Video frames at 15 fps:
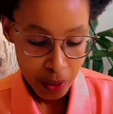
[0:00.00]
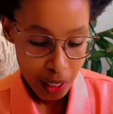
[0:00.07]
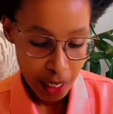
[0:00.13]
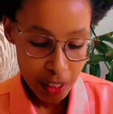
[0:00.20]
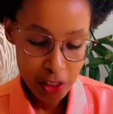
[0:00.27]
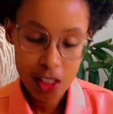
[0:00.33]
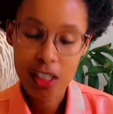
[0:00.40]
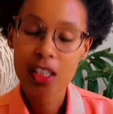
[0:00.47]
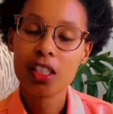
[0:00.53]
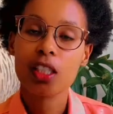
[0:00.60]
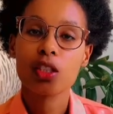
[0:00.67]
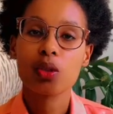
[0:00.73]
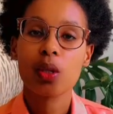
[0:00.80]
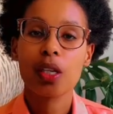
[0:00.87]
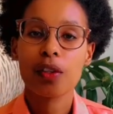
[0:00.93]
And Genesis
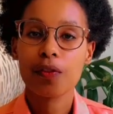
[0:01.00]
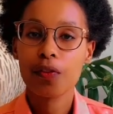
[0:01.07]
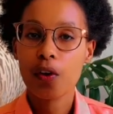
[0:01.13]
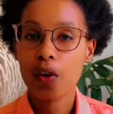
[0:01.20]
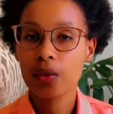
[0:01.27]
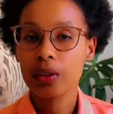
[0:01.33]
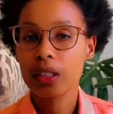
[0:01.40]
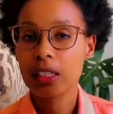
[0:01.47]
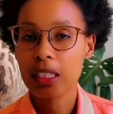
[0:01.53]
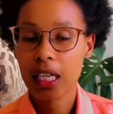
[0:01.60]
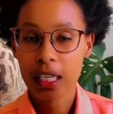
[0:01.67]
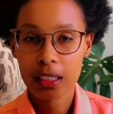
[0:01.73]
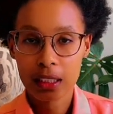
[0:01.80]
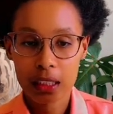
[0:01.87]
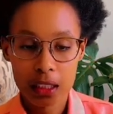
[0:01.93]
24 reads
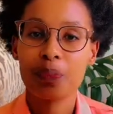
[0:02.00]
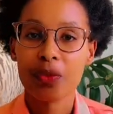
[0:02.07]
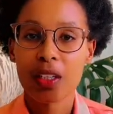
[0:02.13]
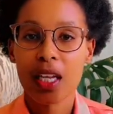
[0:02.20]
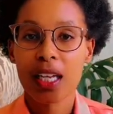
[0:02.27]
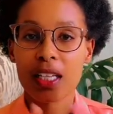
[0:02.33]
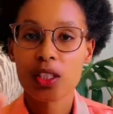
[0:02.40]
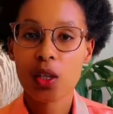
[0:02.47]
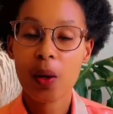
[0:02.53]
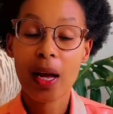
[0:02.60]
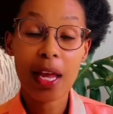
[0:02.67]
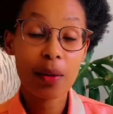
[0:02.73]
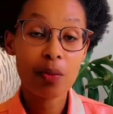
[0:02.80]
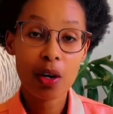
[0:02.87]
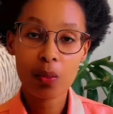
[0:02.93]
like this. So
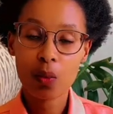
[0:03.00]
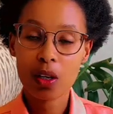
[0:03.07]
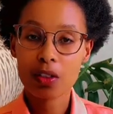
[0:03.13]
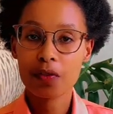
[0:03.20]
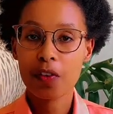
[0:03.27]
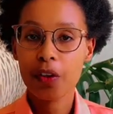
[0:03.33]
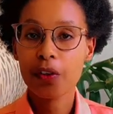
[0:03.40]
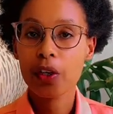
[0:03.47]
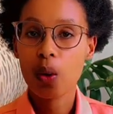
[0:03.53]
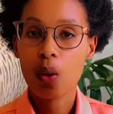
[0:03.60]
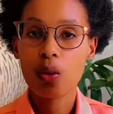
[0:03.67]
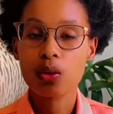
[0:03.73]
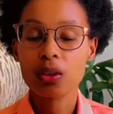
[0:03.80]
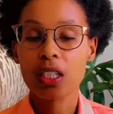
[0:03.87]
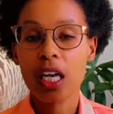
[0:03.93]
Abram was very
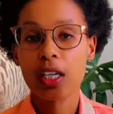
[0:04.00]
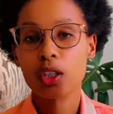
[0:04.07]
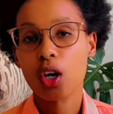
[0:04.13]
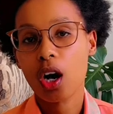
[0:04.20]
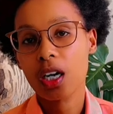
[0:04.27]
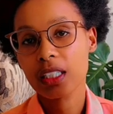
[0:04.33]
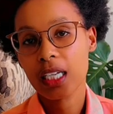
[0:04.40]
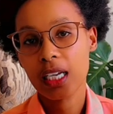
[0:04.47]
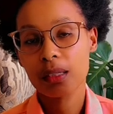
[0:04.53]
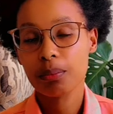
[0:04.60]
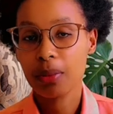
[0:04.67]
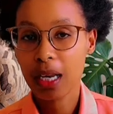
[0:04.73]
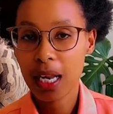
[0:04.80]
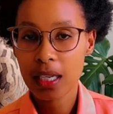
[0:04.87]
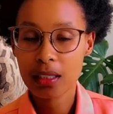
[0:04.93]
old and God had
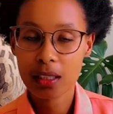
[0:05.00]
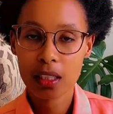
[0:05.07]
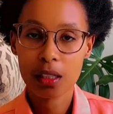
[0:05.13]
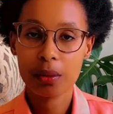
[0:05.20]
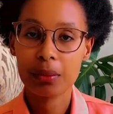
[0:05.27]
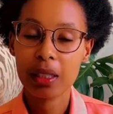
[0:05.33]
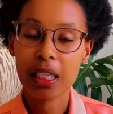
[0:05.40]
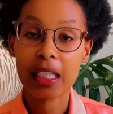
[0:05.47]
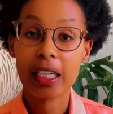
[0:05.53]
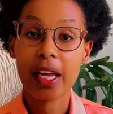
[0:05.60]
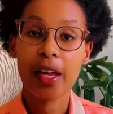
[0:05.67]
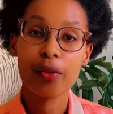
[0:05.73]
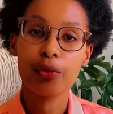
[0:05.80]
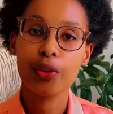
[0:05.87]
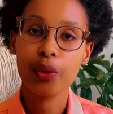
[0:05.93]
blessed him in
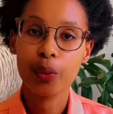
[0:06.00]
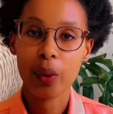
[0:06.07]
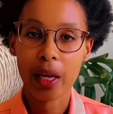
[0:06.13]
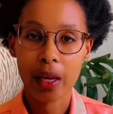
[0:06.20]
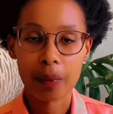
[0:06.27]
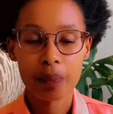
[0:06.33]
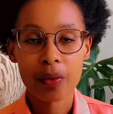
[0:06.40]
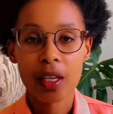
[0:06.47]
every way.